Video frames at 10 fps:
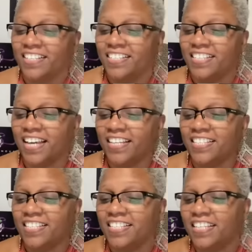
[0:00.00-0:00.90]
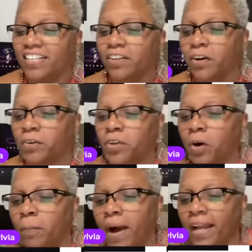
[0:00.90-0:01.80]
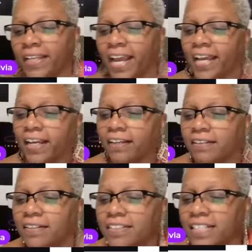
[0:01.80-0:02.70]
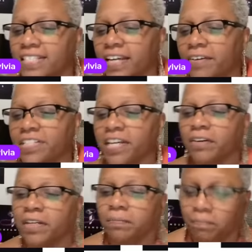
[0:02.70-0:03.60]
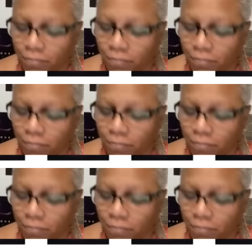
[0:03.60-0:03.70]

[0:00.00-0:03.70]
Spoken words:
Stacy, no, nobody. Is that Terry